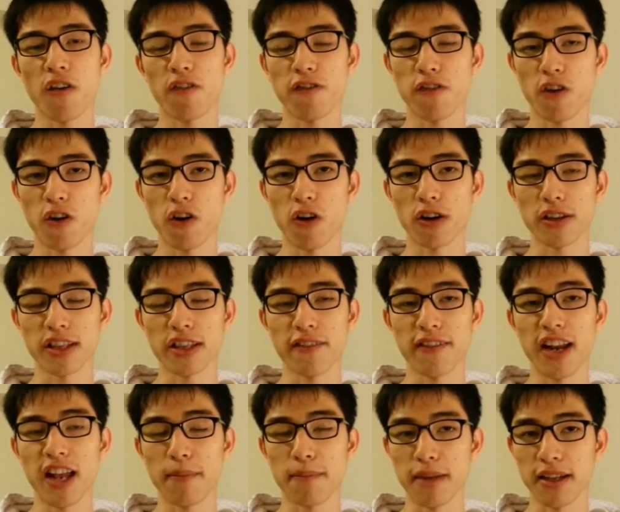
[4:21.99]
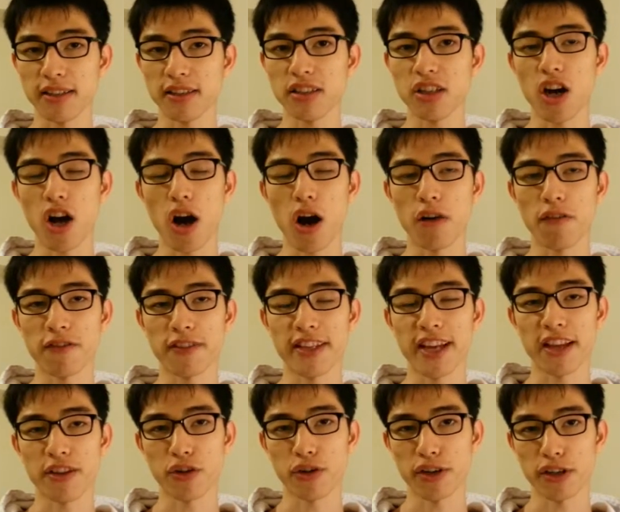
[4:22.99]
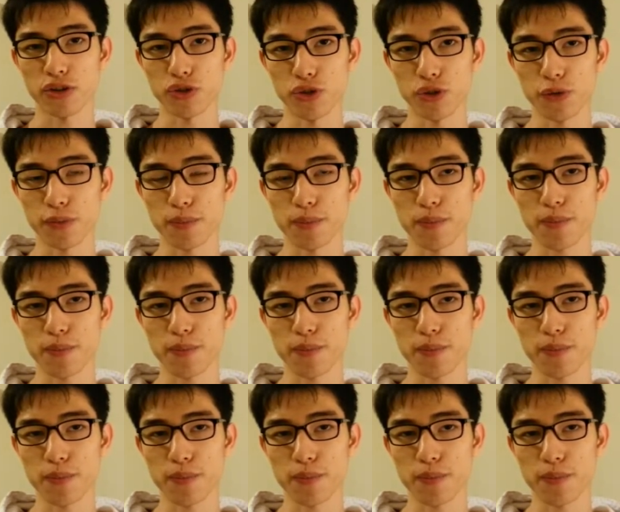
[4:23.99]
for development of technology.